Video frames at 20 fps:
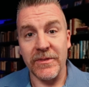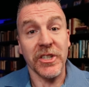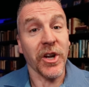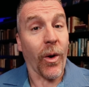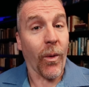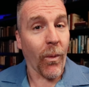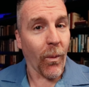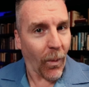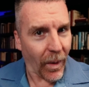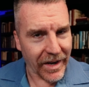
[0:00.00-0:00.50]

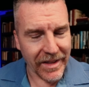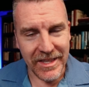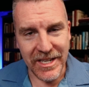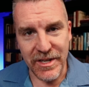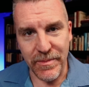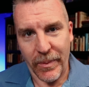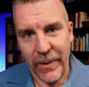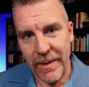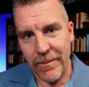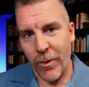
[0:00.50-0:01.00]
So what did the
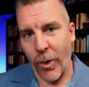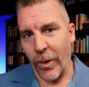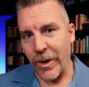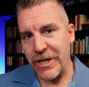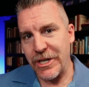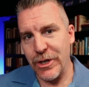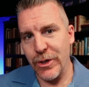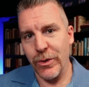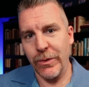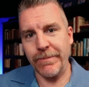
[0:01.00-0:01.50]
Supreme Court
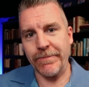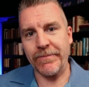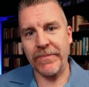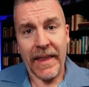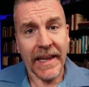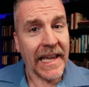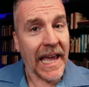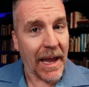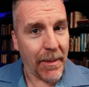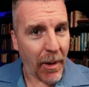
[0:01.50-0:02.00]
do?
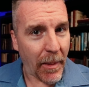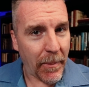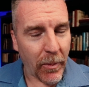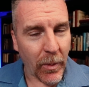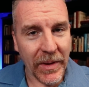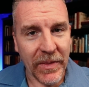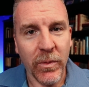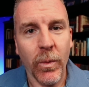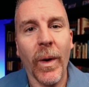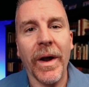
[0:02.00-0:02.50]
They came up
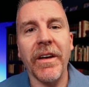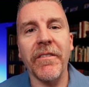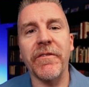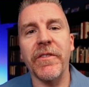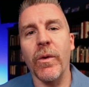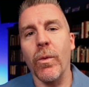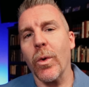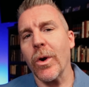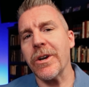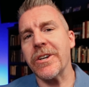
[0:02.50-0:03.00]
with one of
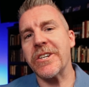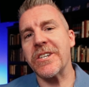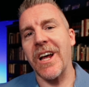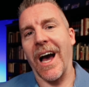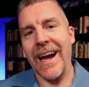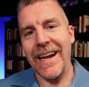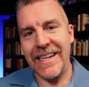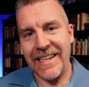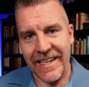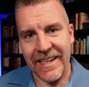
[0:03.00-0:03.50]
the worst
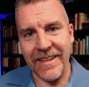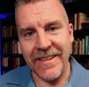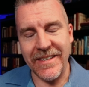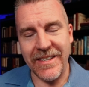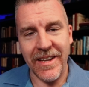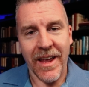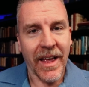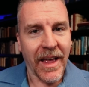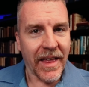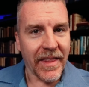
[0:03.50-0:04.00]

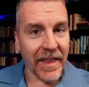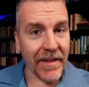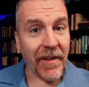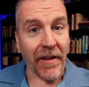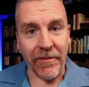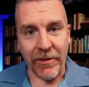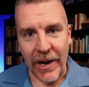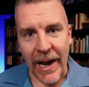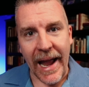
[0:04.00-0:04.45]
ideas they've ever